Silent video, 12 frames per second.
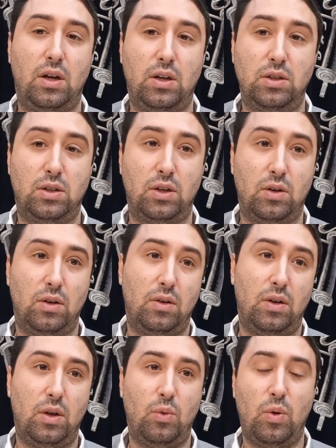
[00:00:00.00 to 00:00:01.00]
Because
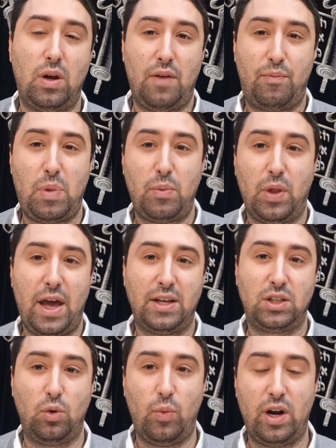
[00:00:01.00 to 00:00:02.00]
if people
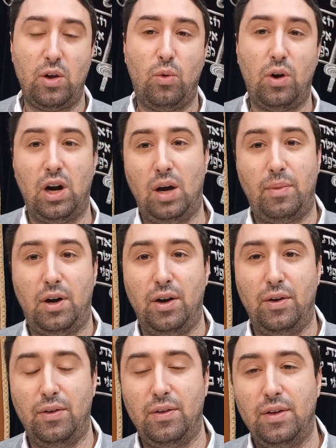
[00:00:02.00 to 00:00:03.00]
ask you where you are, I'm
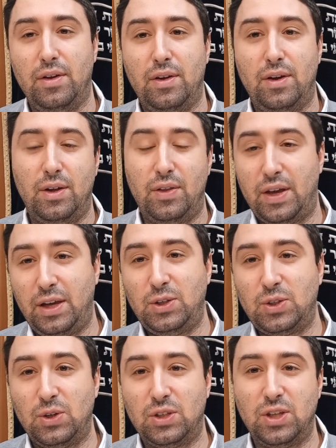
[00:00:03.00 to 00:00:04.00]
on the
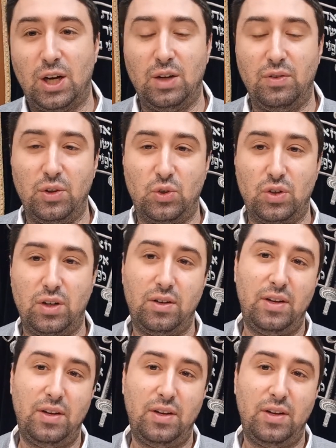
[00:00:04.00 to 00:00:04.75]
eastern side of the tree.